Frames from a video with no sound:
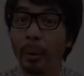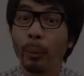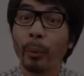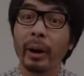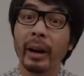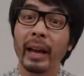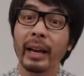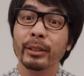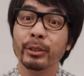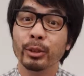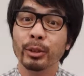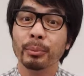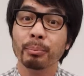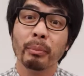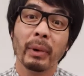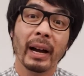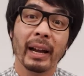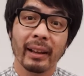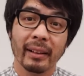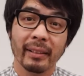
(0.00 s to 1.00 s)
What I do in
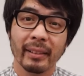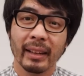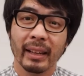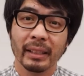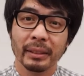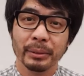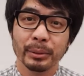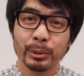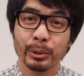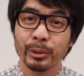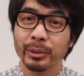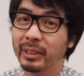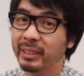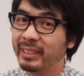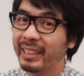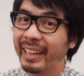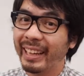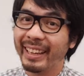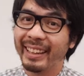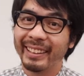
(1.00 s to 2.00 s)
my class is
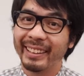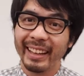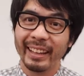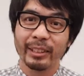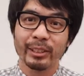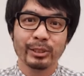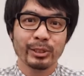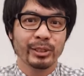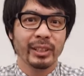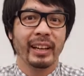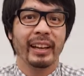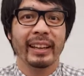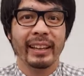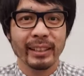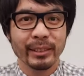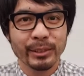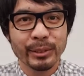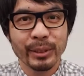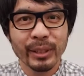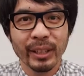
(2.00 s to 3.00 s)
I connect
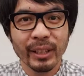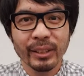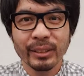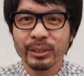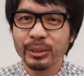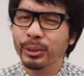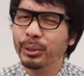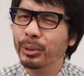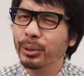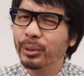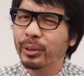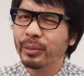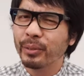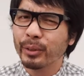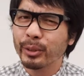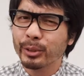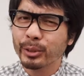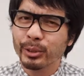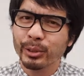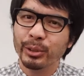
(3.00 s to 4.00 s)
science to
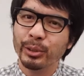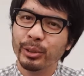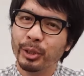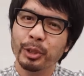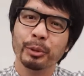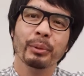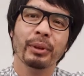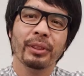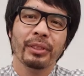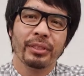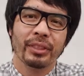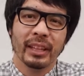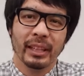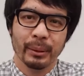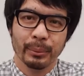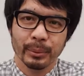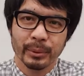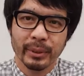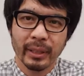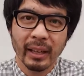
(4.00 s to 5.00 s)
universal human
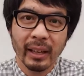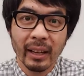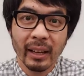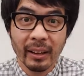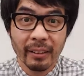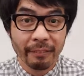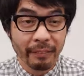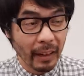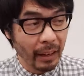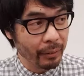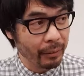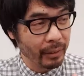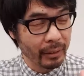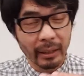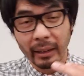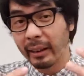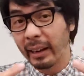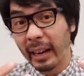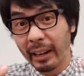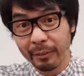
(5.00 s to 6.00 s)
themes found in
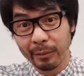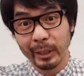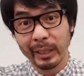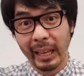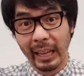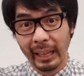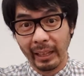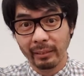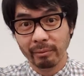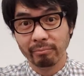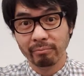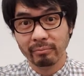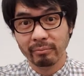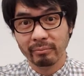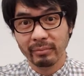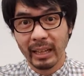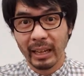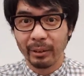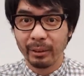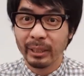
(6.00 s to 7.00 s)
our everyday,
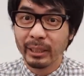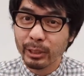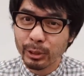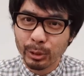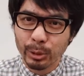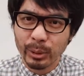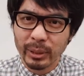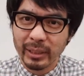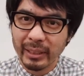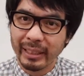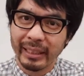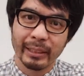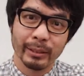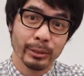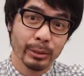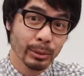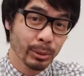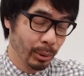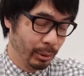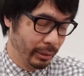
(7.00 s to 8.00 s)
our history and our
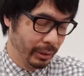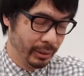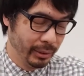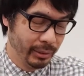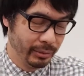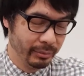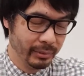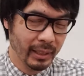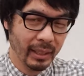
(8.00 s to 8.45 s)
stories.